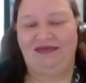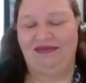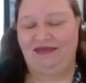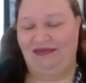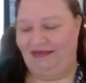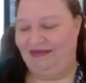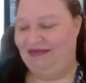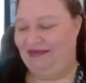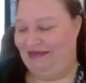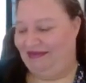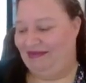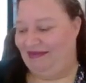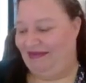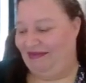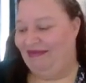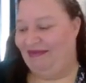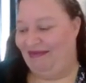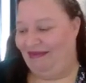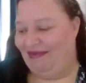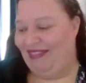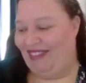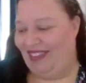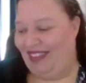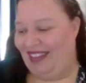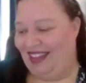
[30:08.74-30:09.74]

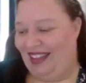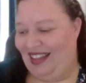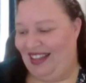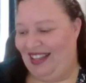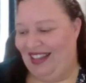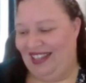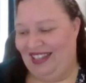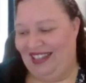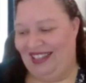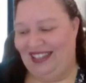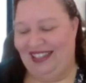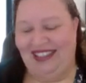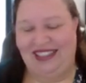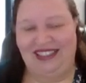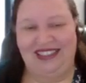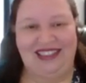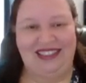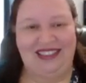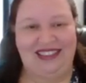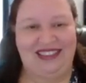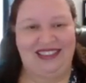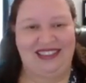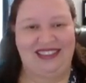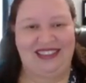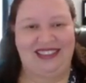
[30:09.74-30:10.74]

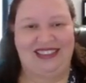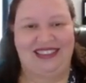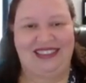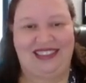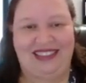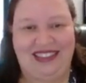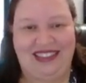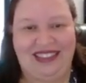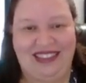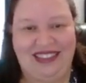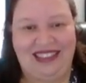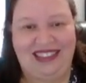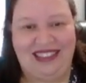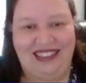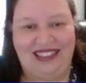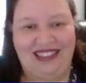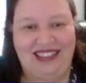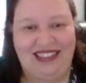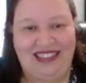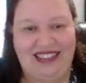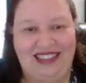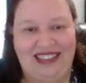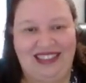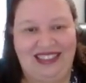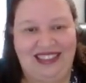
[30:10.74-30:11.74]

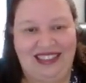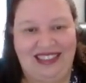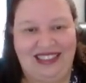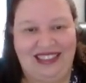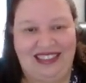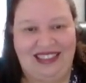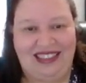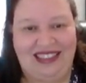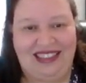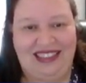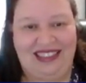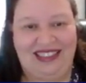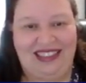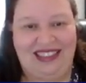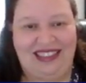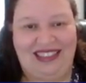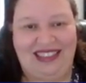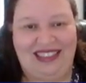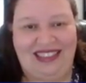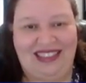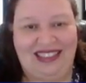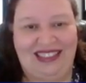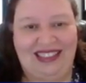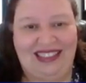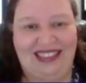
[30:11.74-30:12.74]

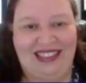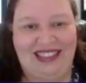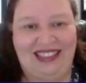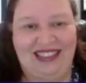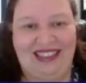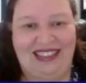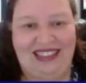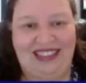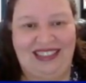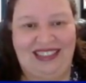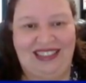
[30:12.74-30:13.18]
The person shown says nothing.